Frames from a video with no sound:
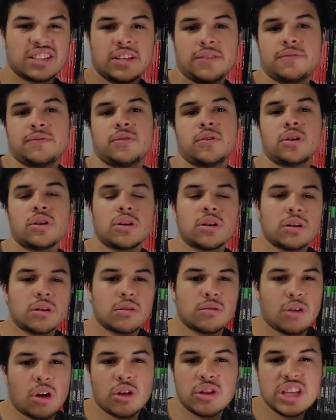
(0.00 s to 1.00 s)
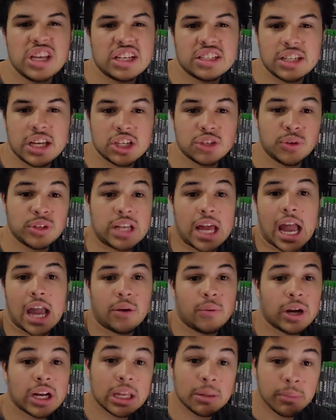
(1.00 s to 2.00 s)
it for all the accessories I'd
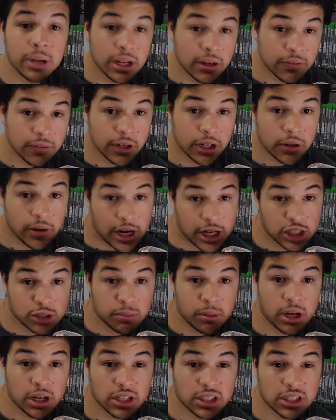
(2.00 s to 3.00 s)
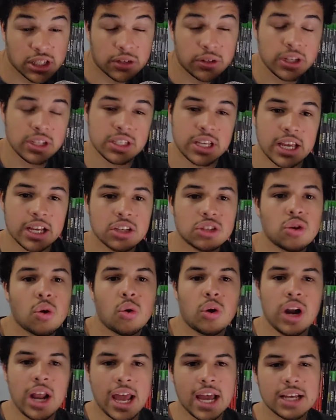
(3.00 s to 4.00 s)
recommend for your Xbox Series X
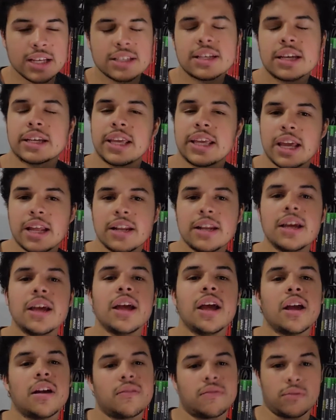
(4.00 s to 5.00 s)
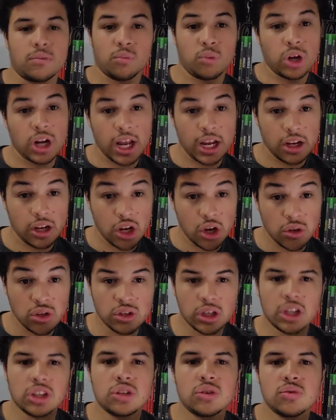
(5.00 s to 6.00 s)
or S. Again, from what I know, you
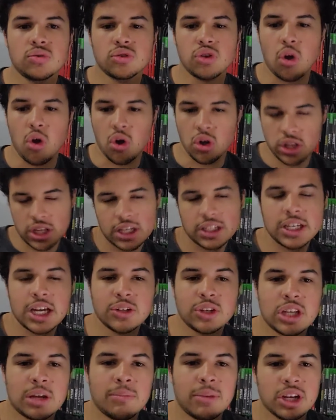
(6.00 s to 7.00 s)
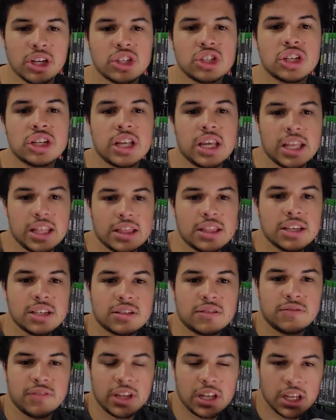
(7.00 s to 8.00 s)
can use all the accessories I mentioned in
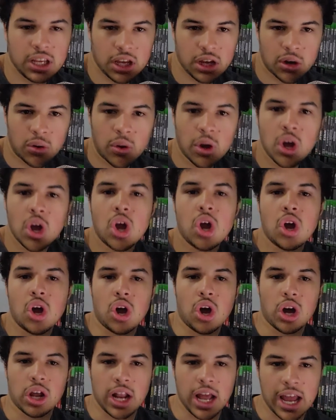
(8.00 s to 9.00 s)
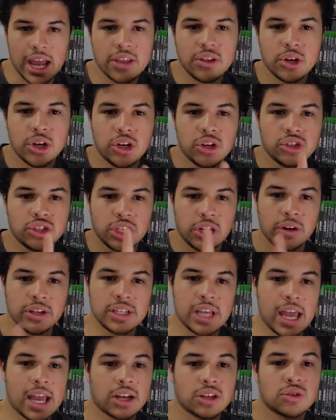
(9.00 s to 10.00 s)
this video on either your
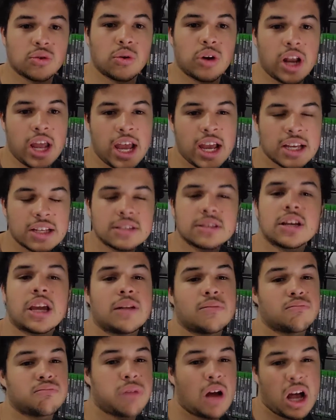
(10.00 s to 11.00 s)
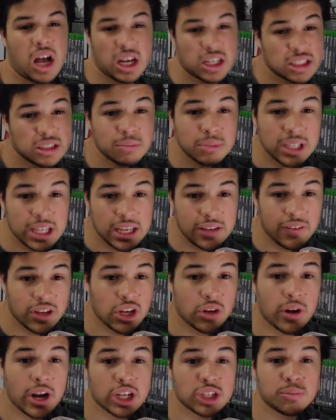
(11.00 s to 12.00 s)
Series X or S, and possibly even
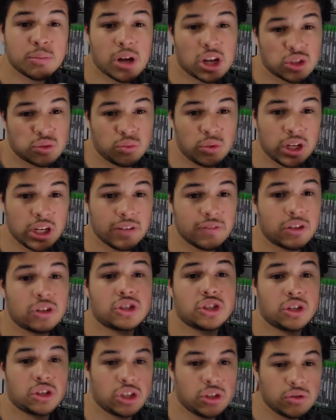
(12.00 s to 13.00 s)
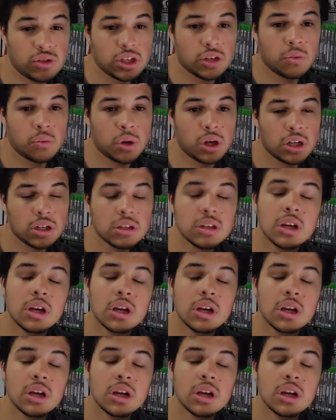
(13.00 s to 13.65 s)
your Xbox One if you're still using one.